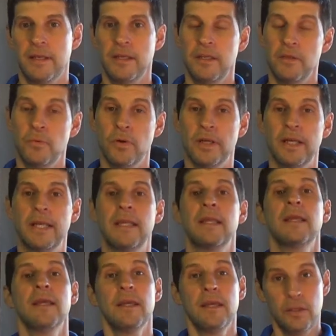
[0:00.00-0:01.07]
you want to
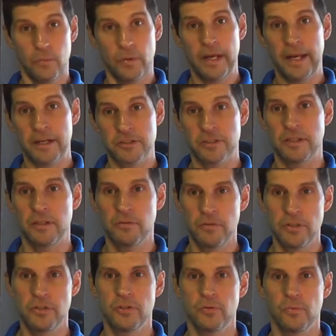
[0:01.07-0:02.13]
actually
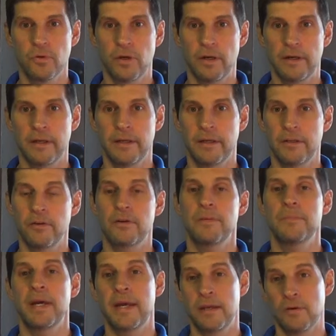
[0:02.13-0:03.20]
increase your work
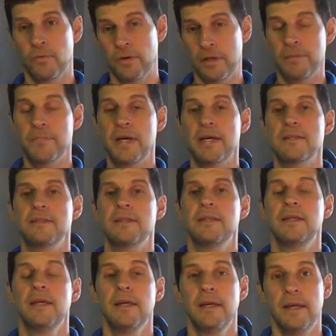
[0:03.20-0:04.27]

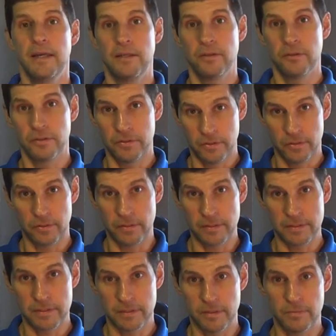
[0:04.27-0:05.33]
capacity and your
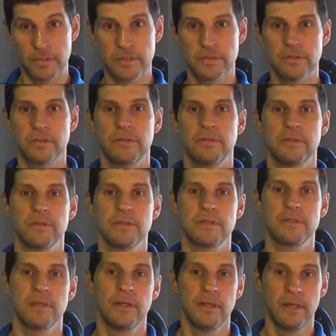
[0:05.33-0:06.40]
endurance, your muscle
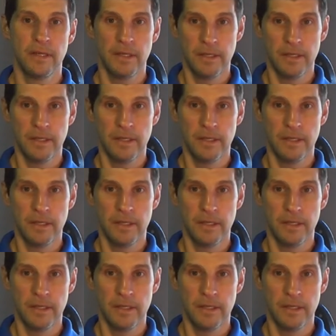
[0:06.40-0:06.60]
endurance.